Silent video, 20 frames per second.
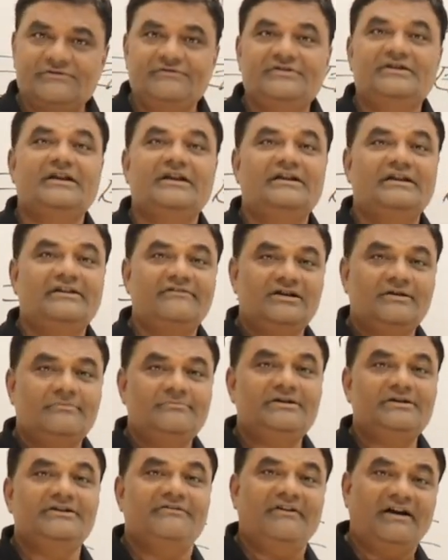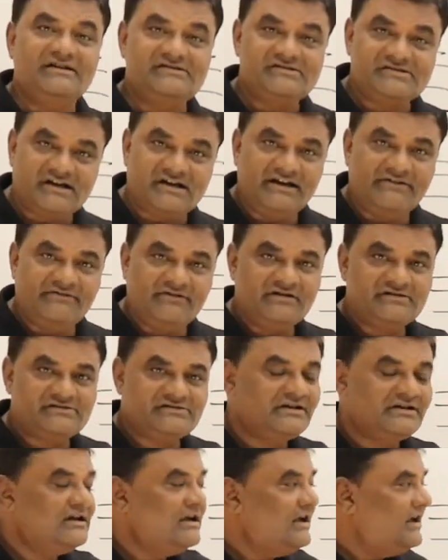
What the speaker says: we can develop device drivers.